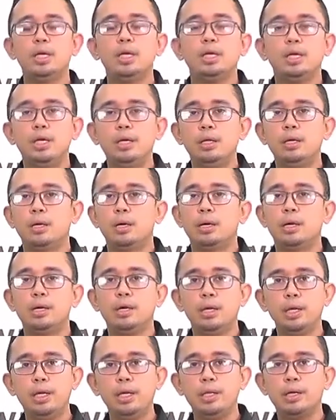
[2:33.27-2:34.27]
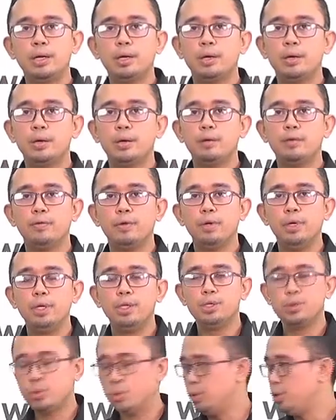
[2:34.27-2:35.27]
in our in our
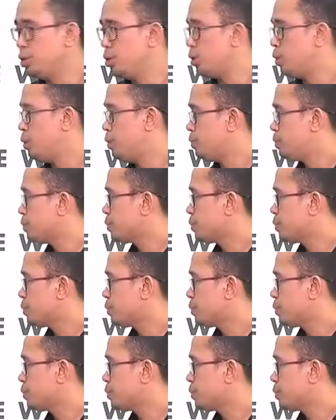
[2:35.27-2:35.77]
studio.